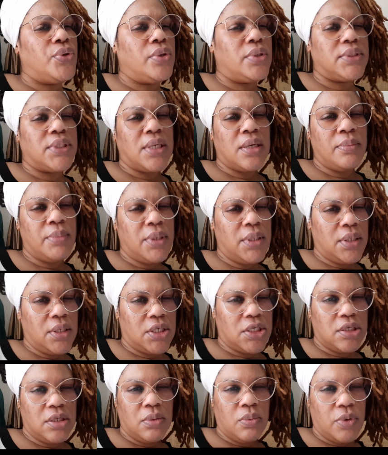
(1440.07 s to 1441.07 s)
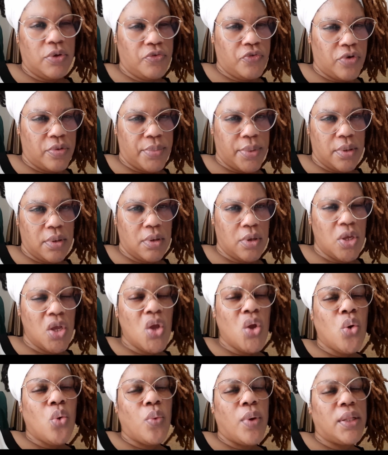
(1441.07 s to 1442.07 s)
you all take her medication away from her?
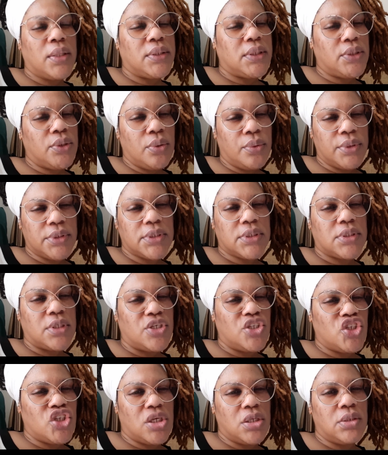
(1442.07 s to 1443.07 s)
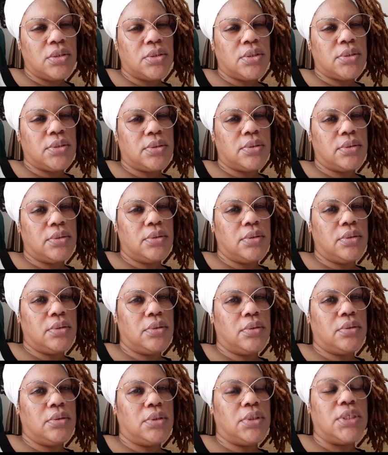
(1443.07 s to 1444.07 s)
Well, the neurosurgeon
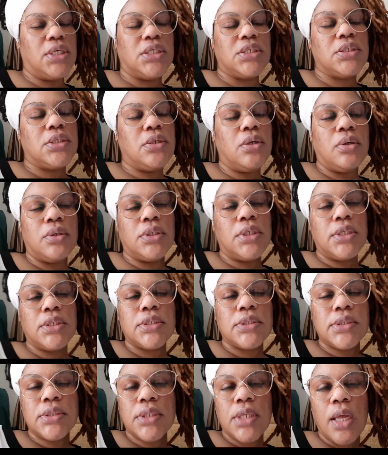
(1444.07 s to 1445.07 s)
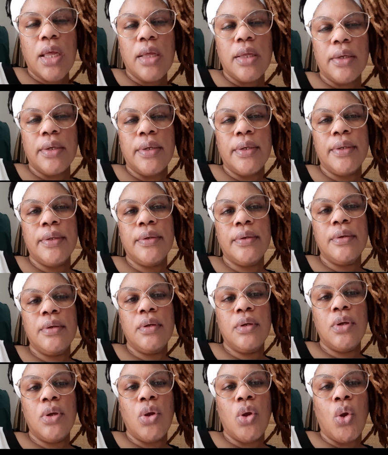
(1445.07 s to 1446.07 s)
doesn't understand
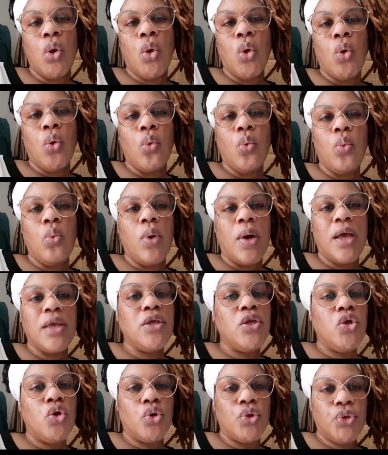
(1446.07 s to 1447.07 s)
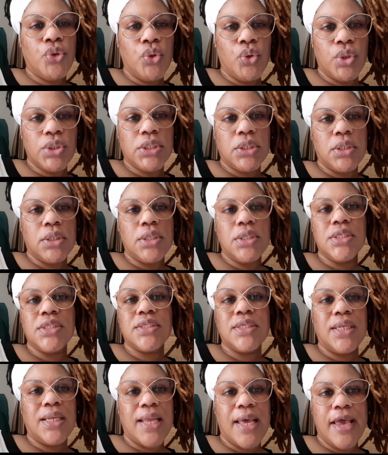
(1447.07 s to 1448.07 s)
why your daughter is
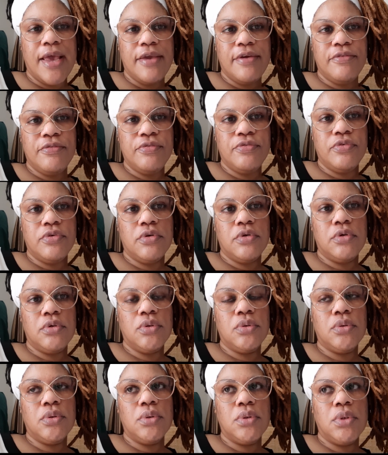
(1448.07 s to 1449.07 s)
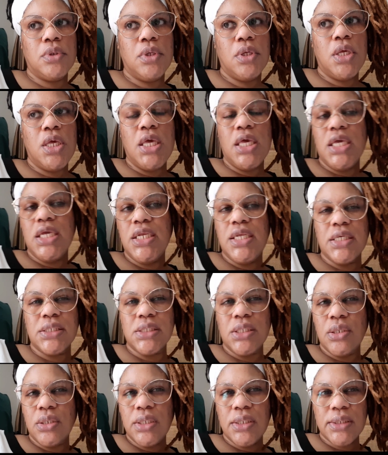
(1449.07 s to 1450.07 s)
alive. He
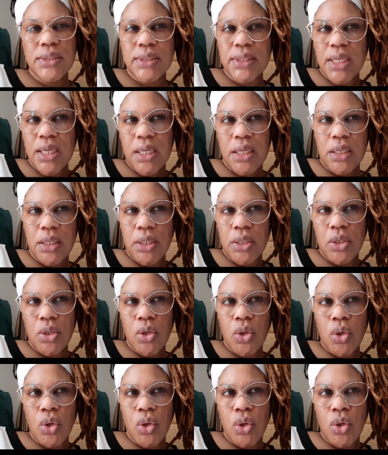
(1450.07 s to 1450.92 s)
doesn't understand